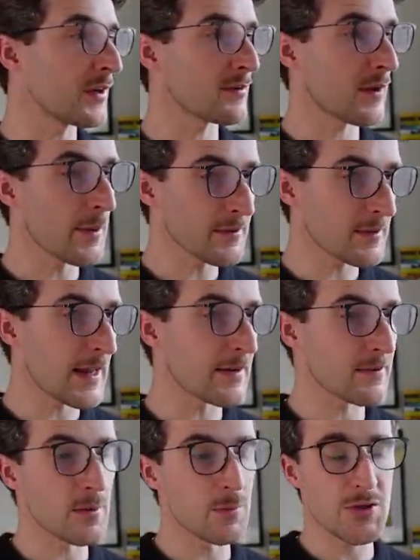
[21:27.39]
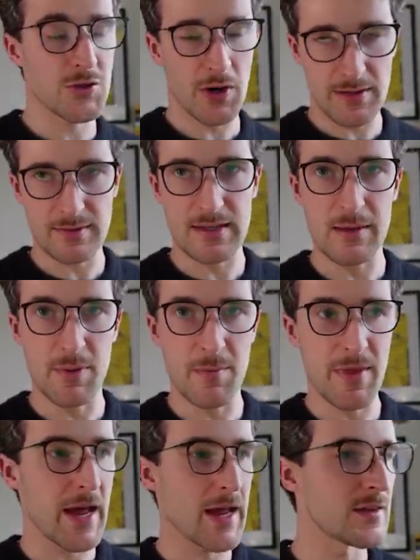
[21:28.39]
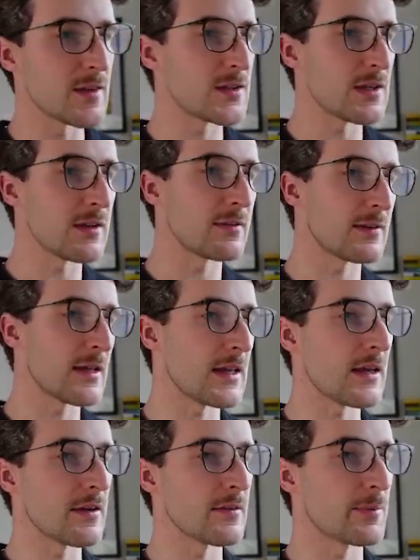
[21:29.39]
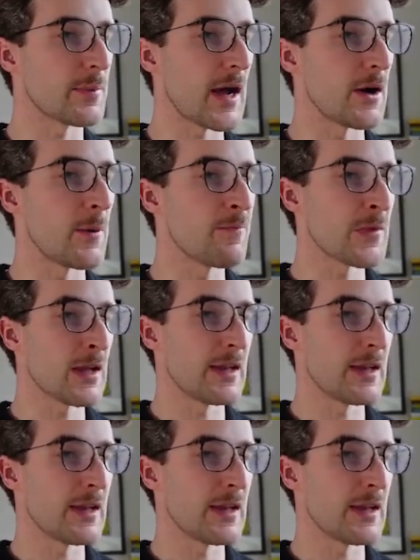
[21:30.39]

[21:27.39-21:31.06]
So is Leknessund. We're trying to keep him there in the GC as well.